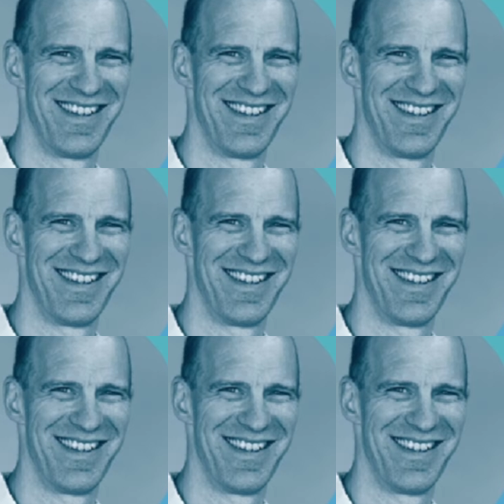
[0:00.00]

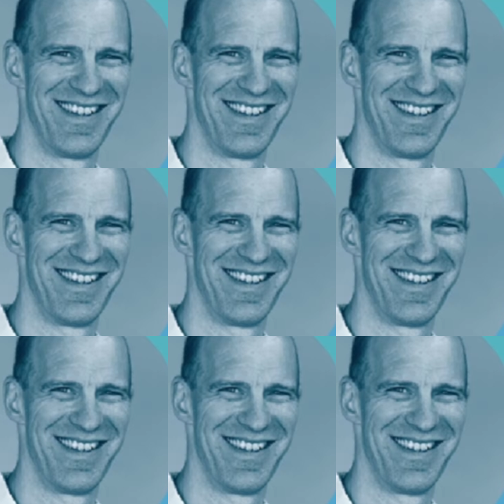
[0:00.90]

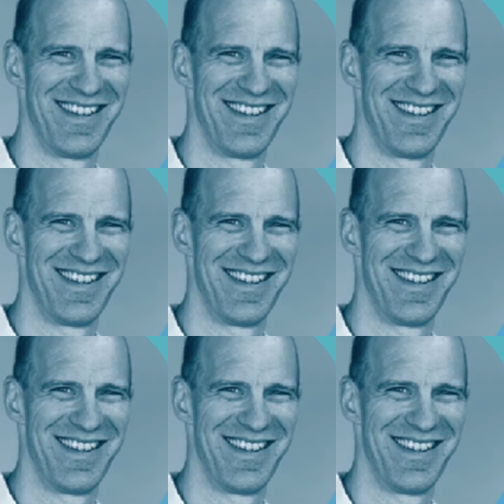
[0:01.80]

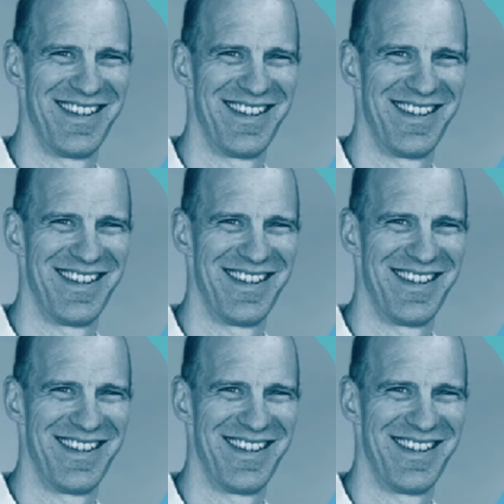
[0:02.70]

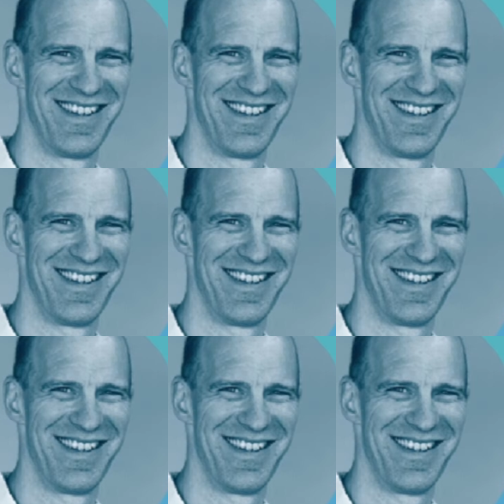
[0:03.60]

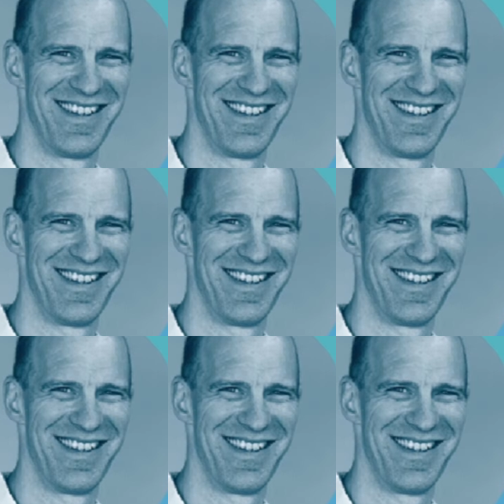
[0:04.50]

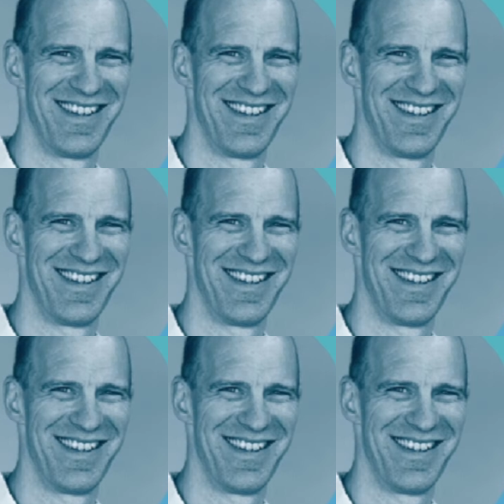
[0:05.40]

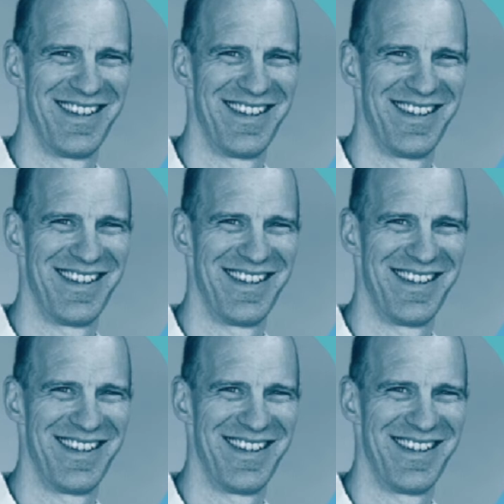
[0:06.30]
(no lip movement)